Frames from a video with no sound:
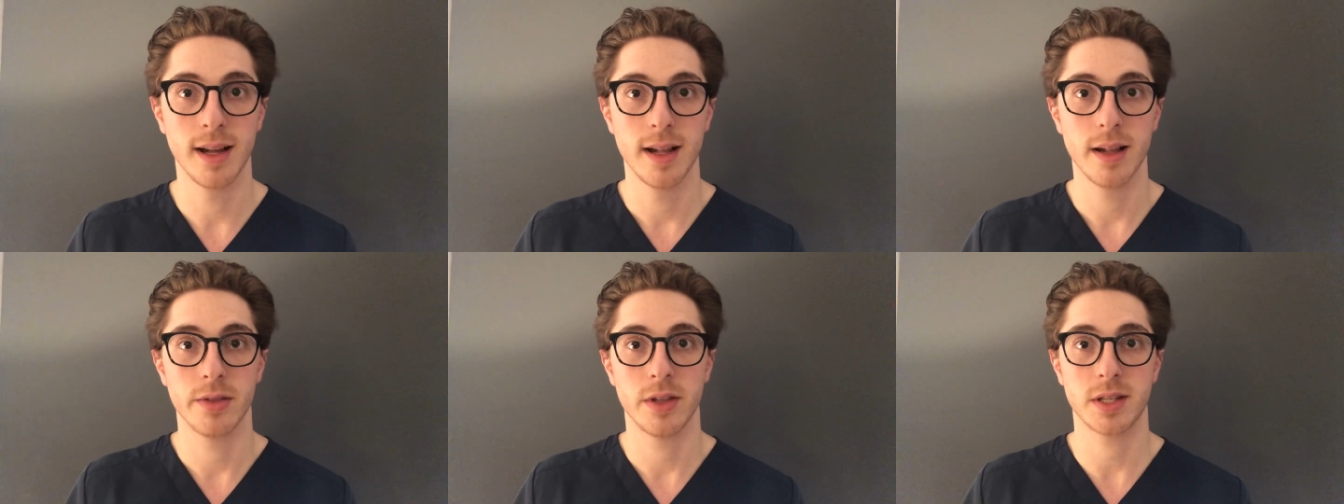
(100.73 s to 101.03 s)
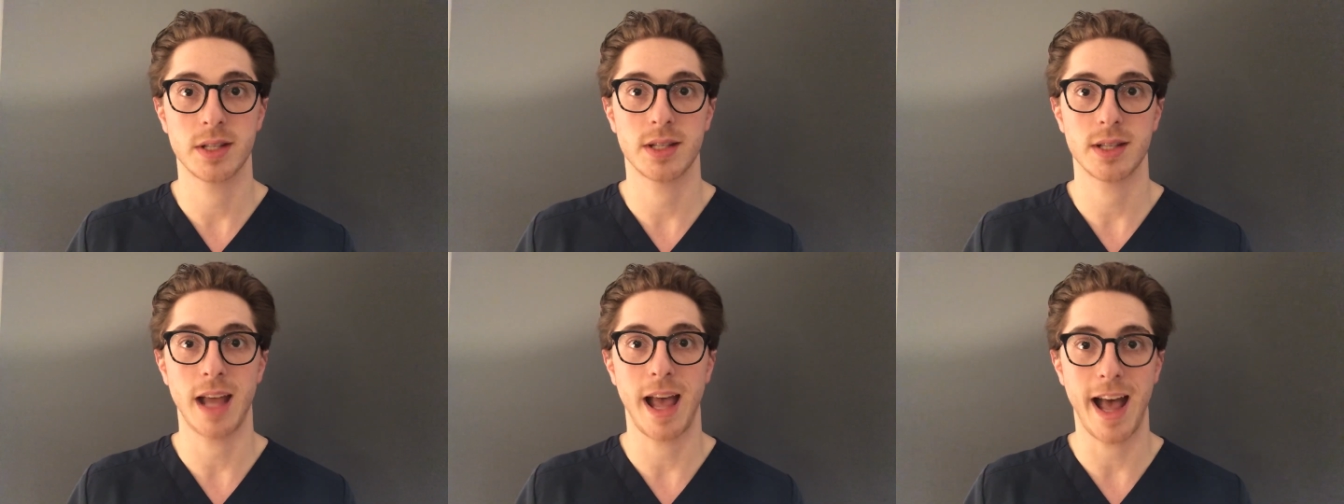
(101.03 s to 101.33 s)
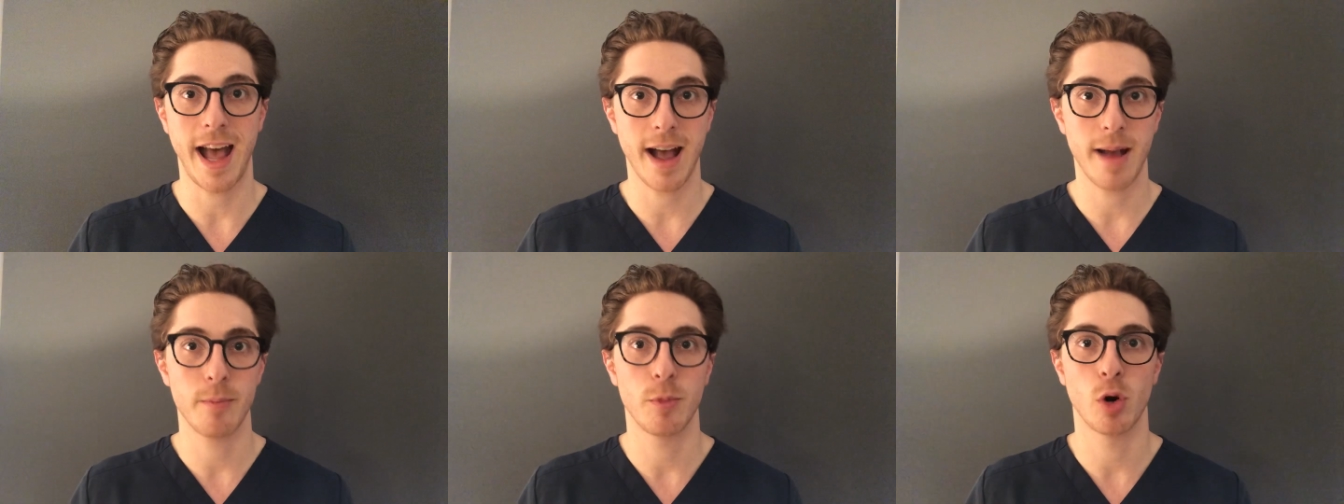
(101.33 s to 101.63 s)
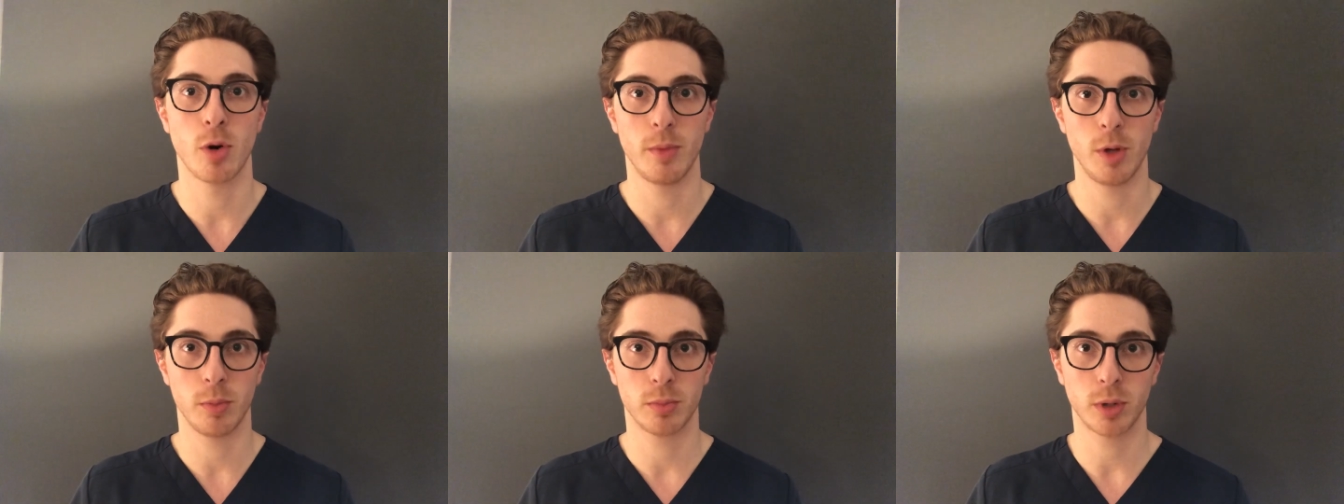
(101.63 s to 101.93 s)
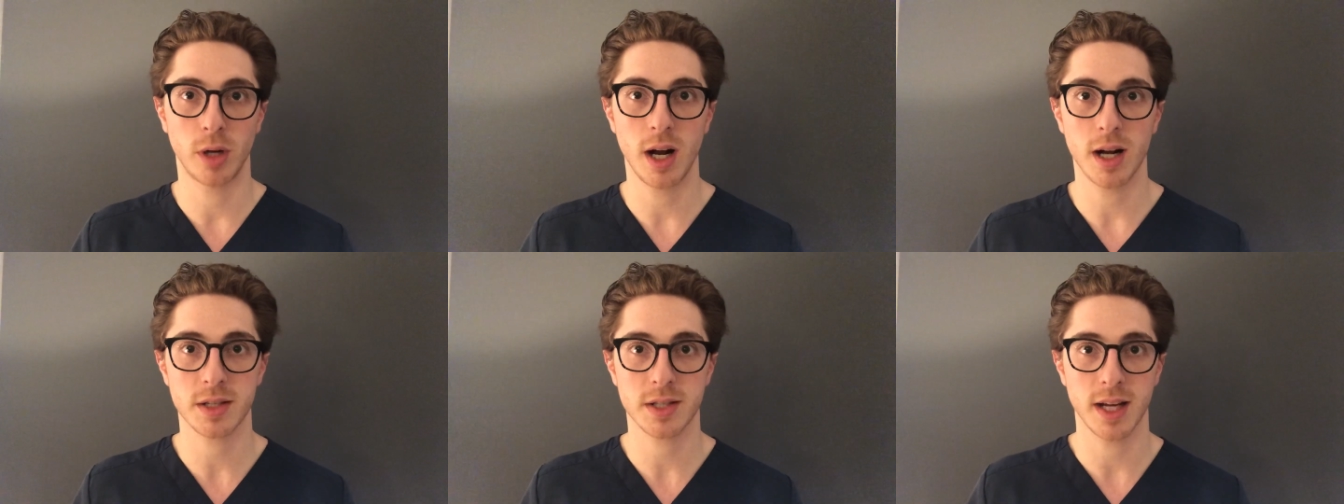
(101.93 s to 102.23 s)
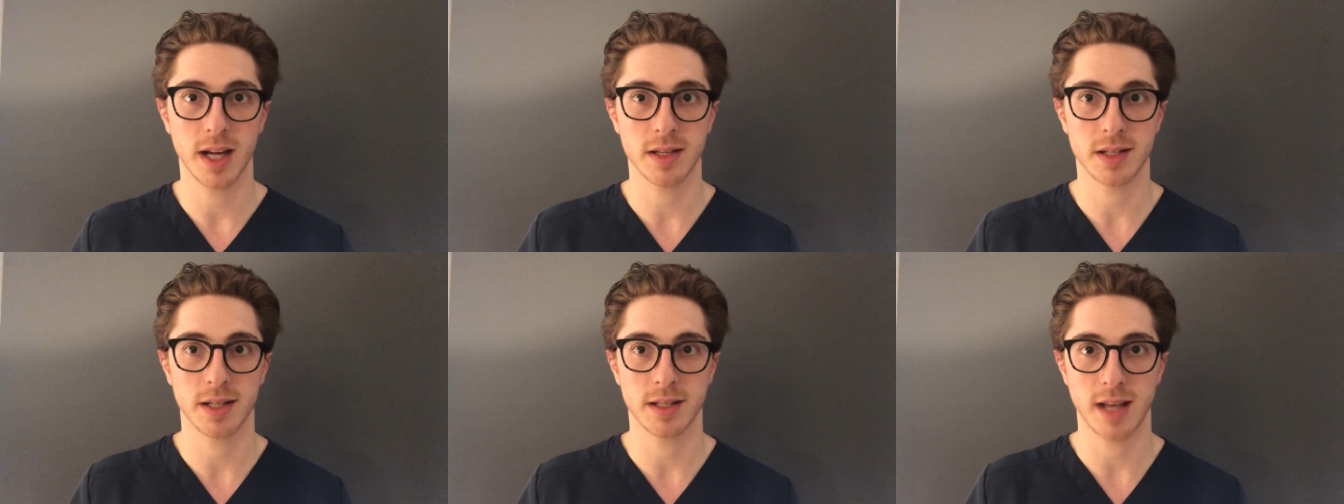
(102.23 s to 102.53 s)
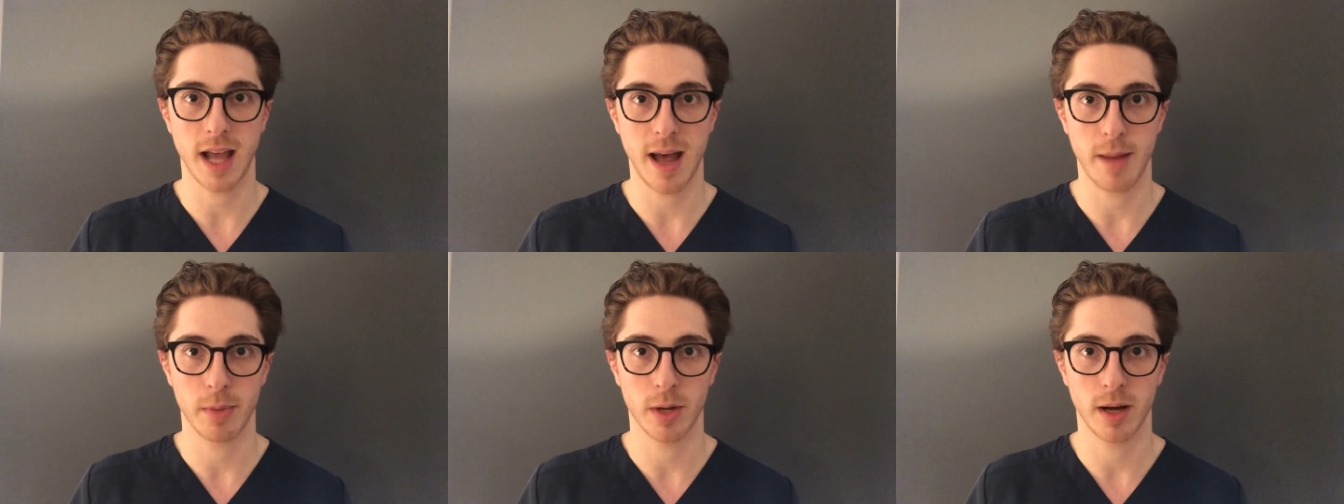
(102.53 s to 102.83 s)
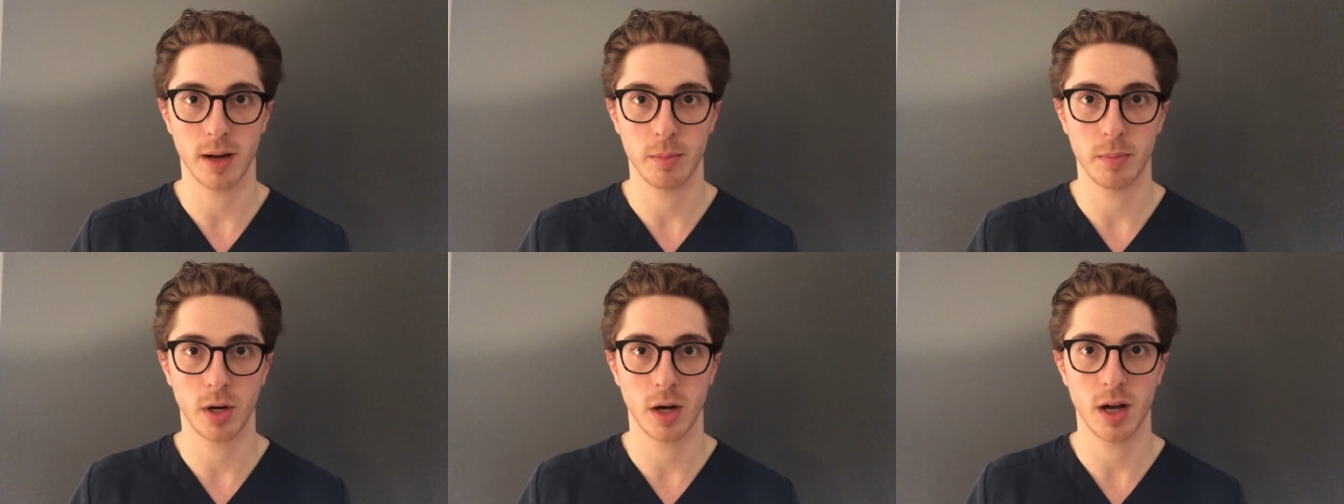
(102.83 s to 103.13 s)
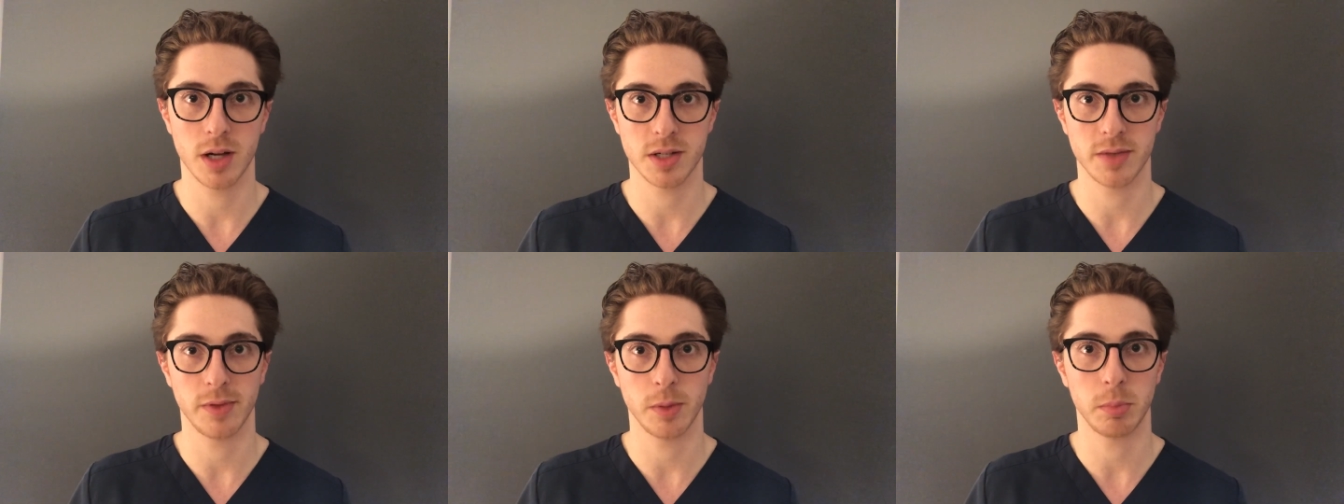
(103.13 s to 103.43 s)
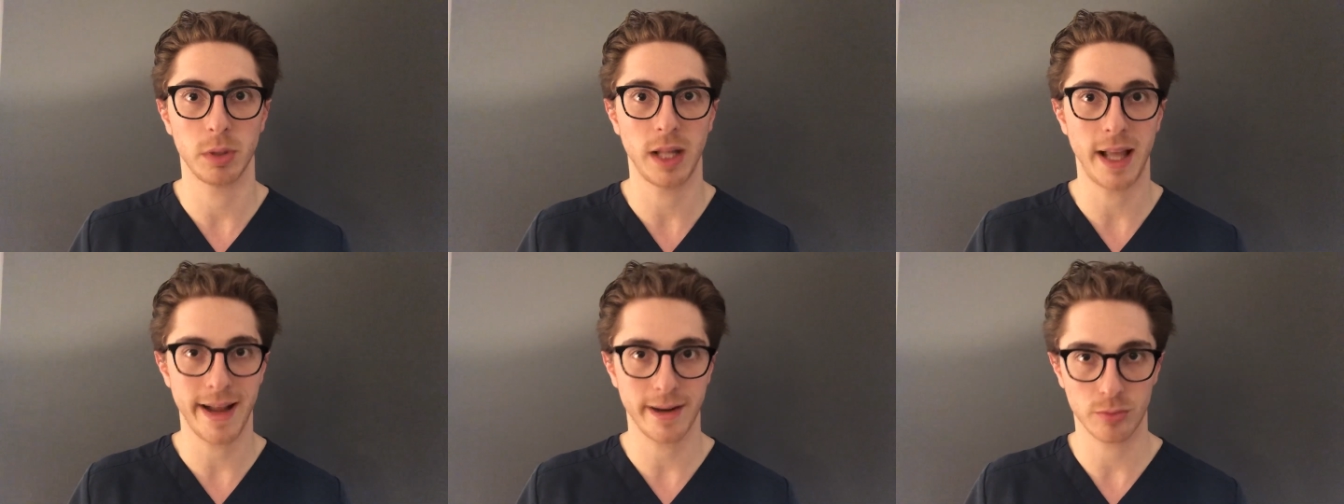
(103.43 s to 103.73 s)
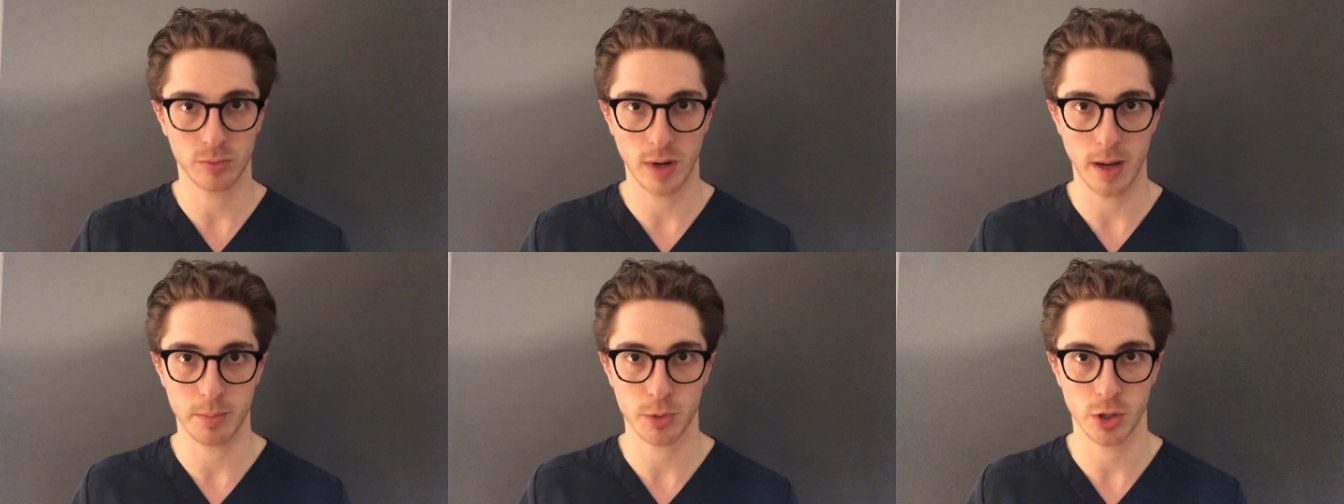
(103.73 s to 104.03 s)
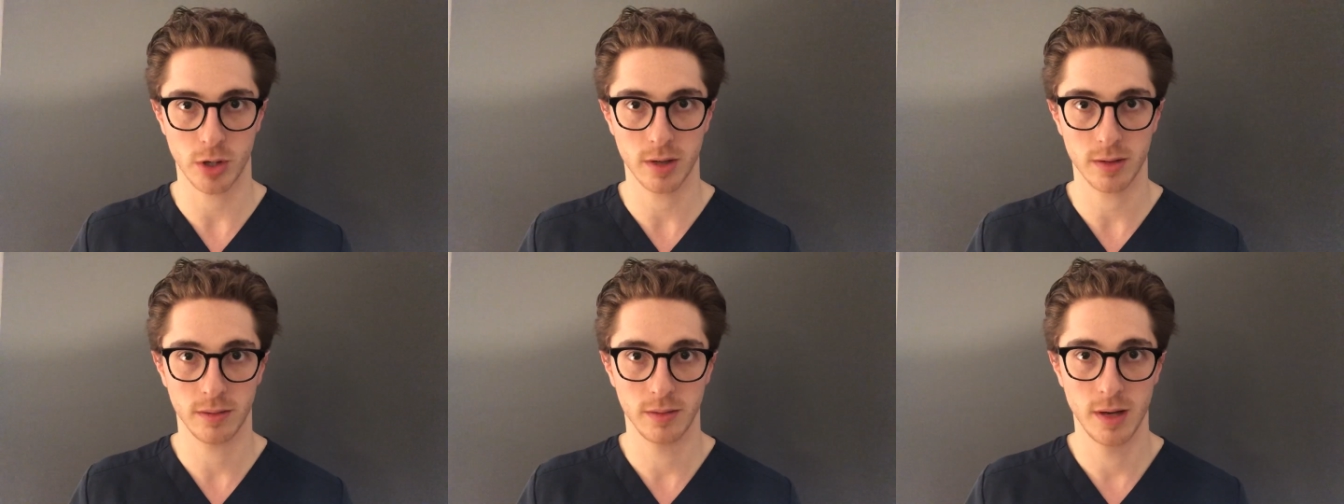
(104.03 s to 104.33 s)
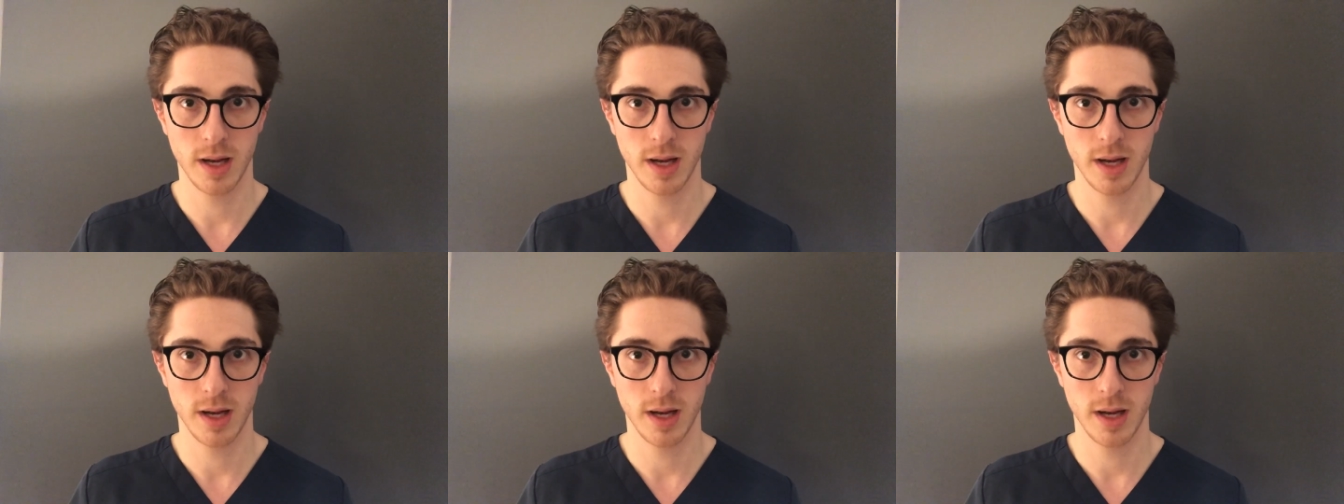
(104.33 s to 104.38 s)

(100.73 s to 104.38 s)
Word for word: this abnormal process is happening because of a plaque rupture